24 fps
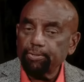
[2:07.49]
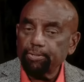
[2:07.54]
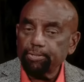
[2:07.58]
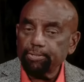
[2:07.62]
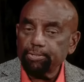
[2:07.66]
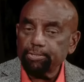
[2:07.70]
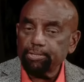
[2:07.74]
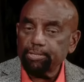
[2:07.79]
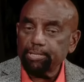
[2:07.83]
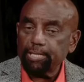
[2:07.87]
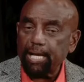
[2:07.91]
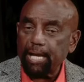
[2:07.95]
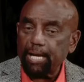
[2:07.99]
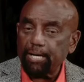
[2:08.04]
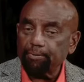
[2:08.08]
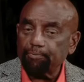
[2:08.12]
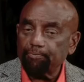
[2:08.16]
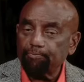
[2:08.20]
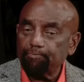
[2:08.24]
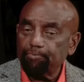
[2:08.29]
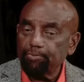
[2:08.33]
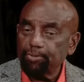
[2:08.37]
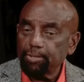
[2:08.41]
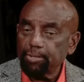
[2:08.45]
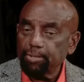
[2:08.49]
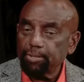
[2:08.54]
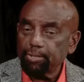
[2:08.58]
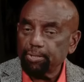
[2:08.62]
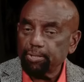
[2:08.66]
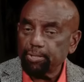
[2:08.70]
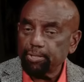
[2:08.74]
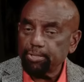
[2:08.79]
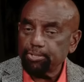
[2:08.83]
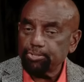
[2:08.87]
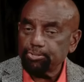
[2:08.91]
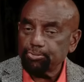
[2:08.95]
is not a
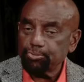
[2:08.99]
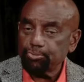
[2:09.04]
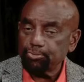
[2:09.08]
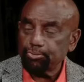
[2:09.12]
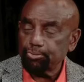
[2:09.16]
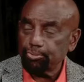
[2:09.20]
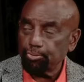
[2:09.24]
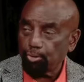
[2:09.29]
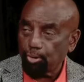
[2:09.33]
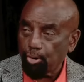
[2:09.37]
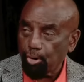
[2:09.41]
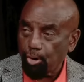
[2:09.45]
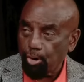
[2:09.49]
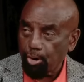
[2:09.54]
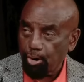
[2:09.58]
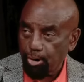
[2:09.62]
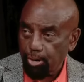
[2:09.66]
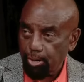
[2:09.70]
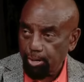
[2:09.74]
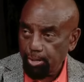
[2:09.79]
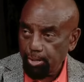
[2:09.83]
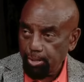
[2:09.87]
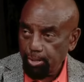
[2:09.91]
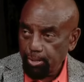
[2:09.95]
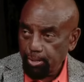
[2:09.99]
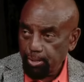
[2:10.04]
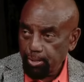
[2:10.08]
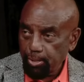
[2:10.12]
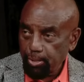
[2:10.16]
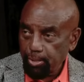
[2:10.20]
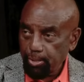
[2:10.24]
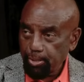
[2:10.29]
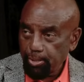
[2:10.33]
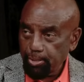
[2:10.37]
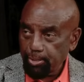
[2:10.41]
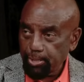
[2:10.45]
feeling, it's who you are.
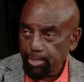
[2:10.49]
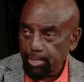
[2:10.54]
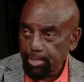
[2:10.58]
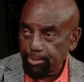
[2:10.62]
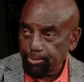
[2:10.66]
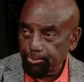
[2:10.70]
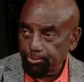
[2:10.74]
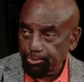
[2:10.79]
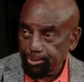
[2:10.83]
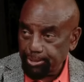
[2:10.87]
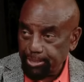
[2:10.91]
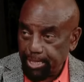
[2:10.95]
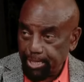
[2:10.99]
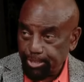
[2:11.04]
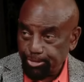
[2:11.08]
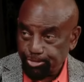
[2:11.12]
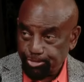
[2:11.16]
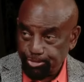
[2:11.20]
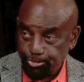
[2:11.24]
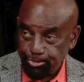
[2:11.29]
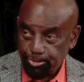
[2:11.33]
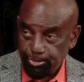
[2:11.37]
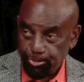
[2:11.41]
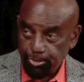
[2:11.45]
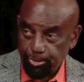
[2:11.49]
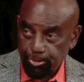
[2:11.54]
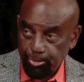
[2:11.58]
It's like your nature.